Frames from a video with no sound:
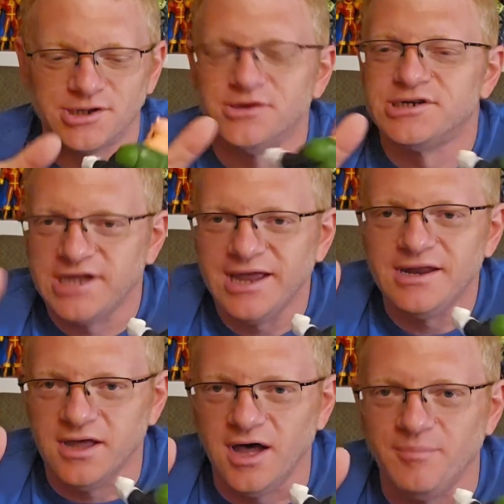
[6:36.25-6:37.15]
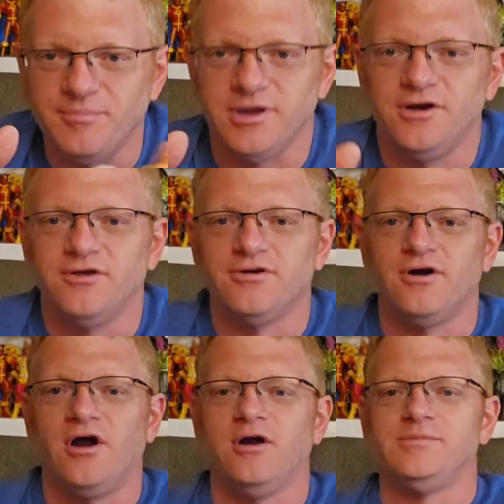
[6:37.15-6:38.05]
They're standing up, and are their
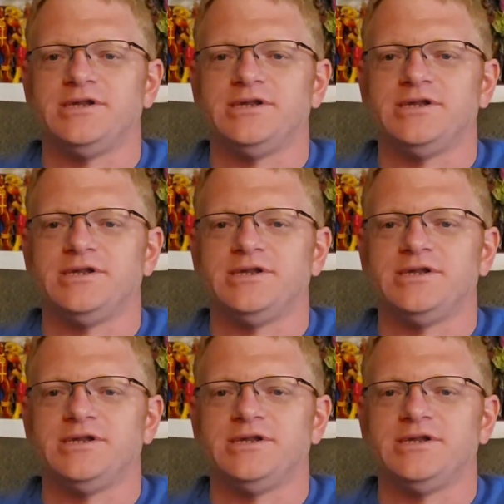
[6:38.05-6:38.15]
arms